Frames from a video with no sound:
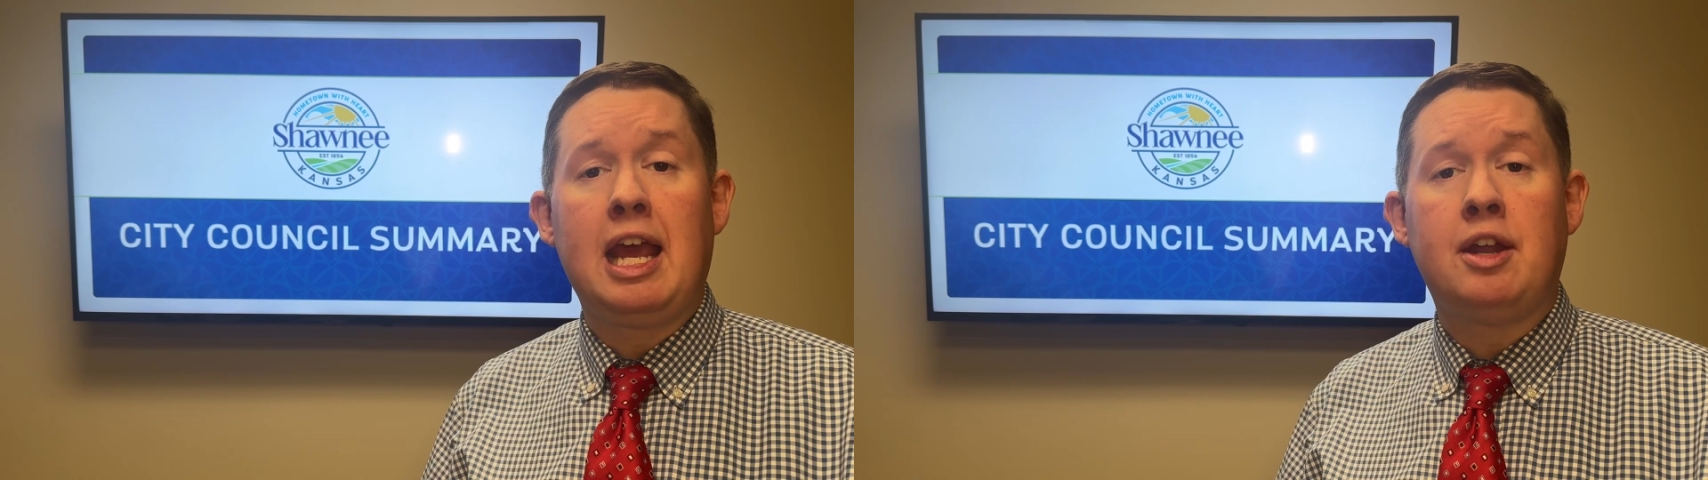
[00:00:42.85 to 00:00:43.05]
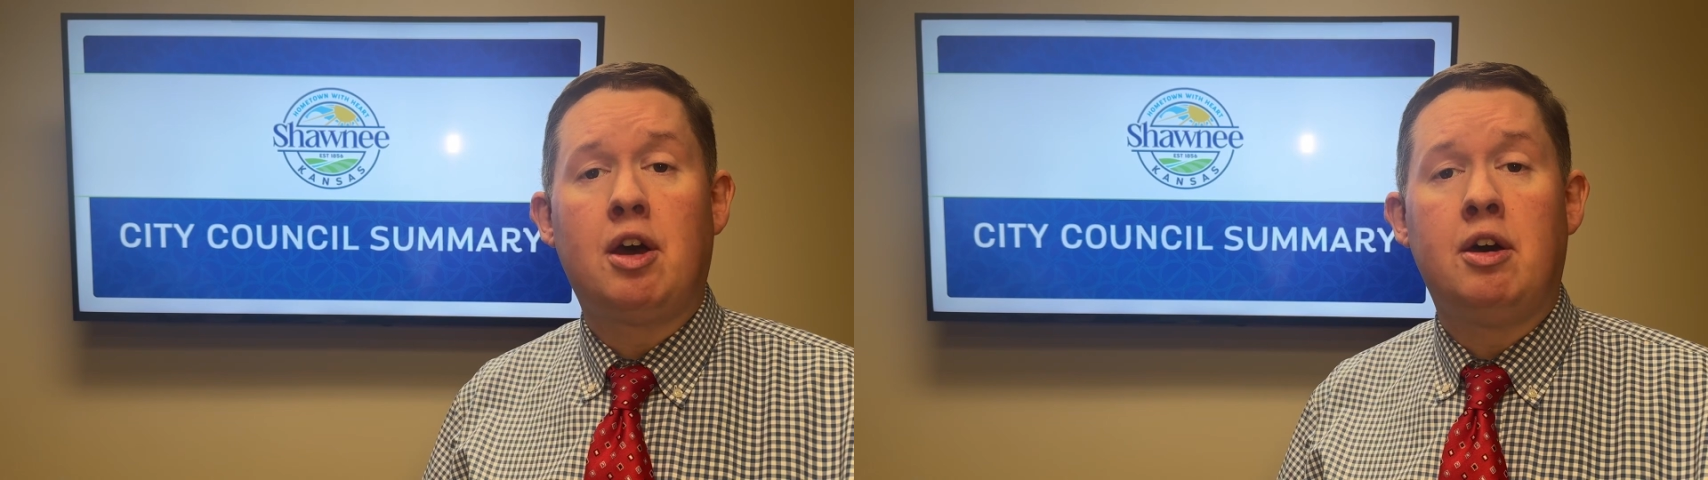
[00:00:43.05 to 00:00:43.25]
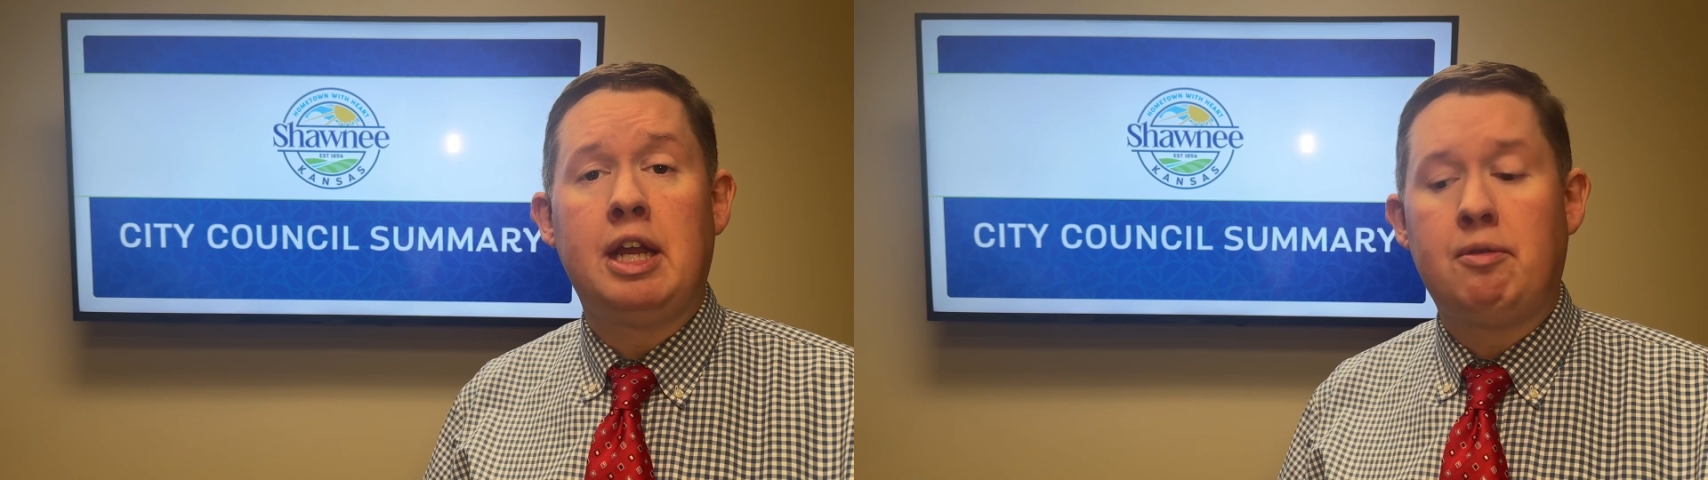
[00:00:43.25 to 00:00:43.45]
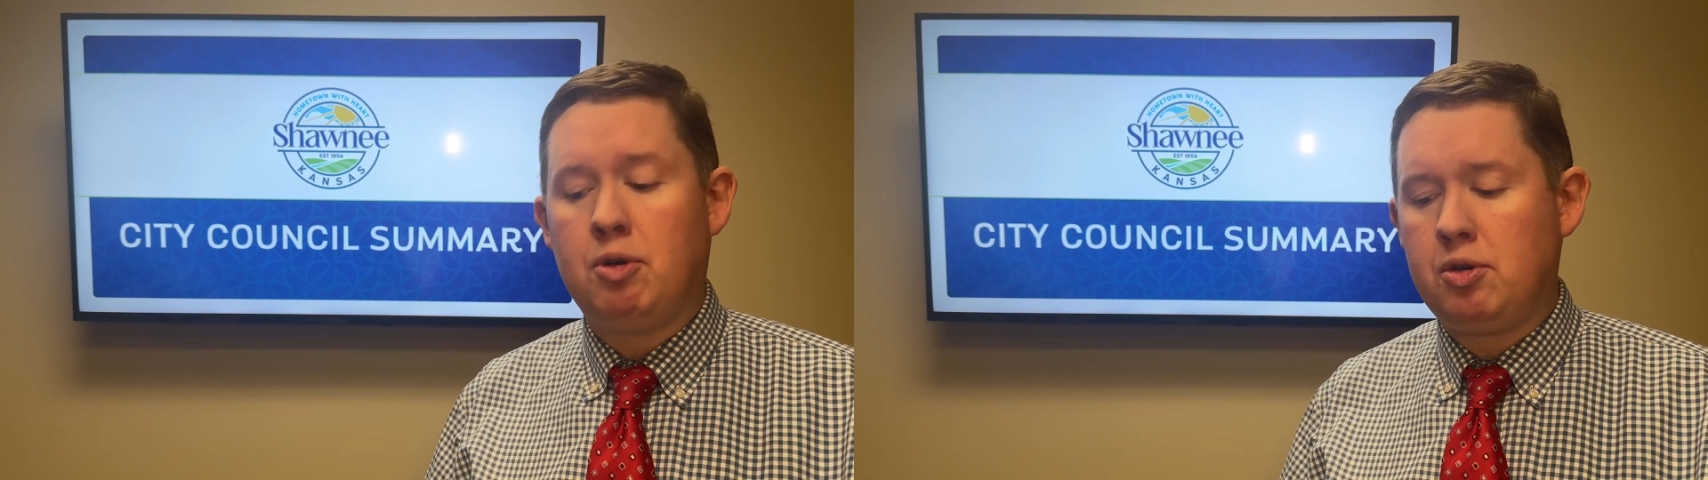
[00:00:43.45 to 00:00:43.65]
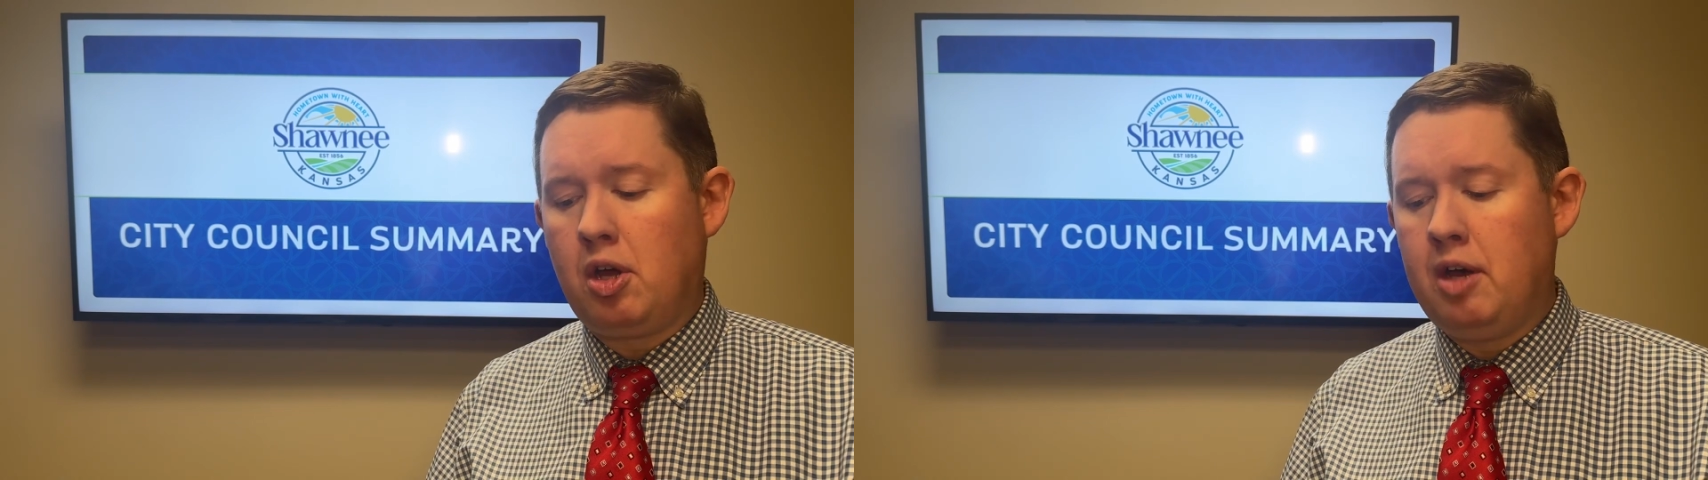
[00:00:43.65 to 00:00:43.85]
and on a
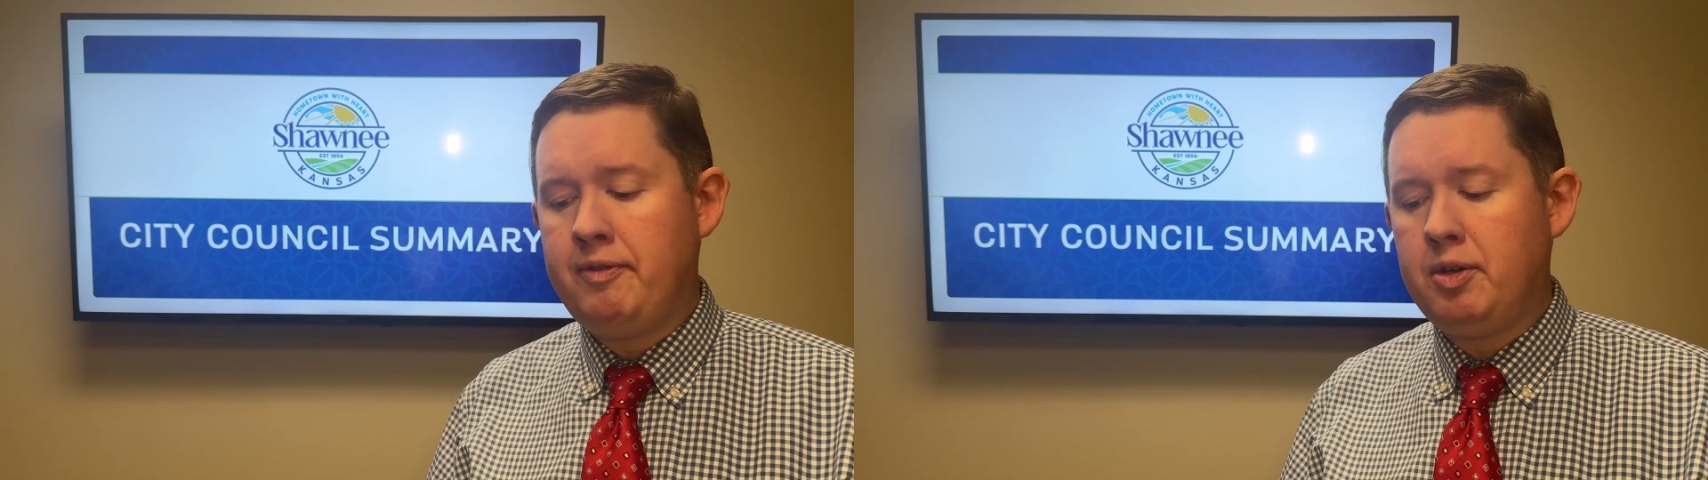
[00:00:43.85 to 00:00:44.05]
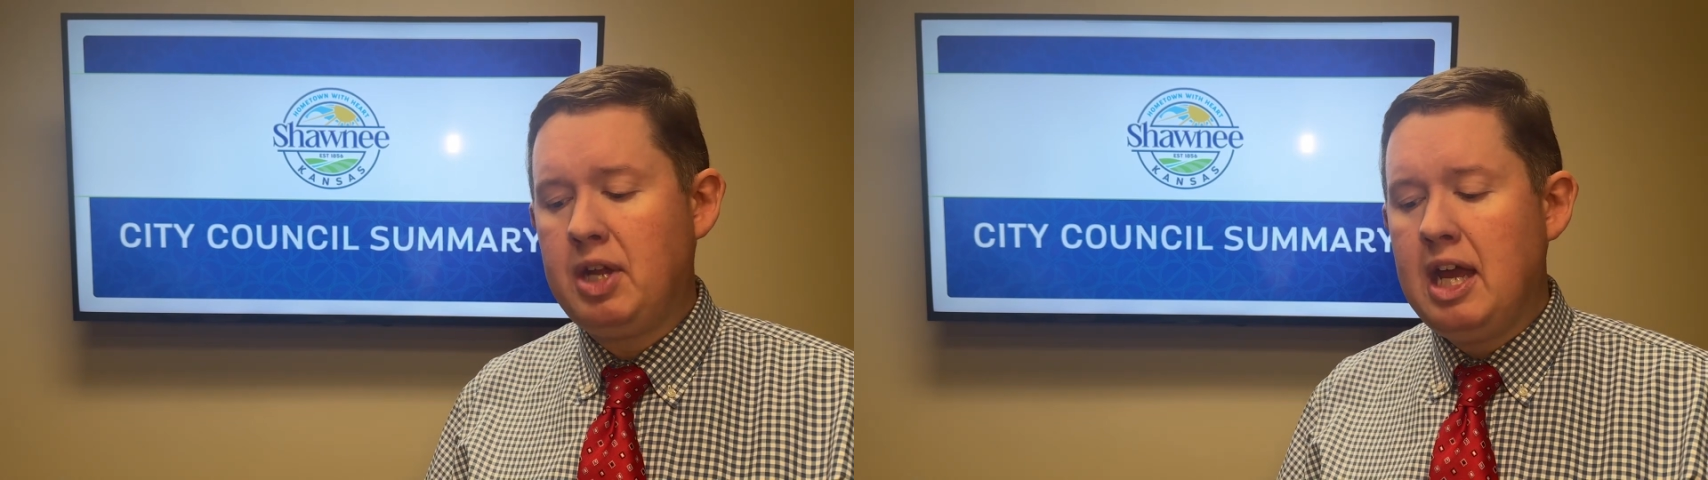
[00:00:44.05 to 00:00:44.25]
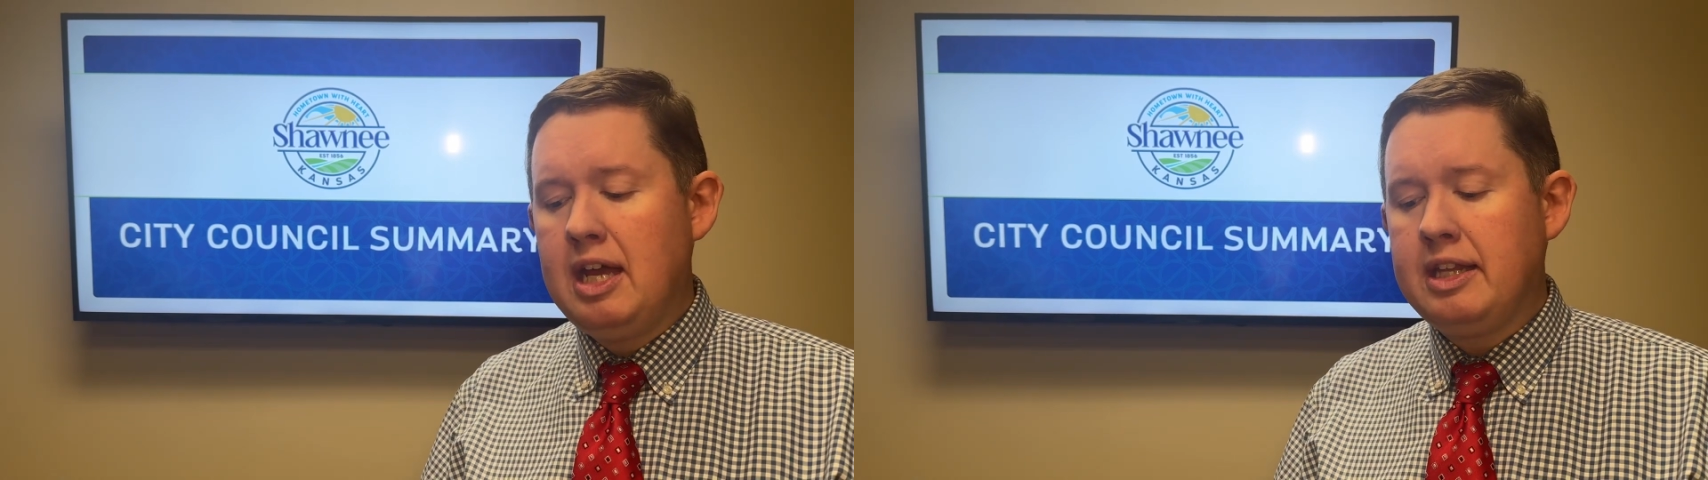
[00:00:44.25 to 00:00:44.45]
roll call vote,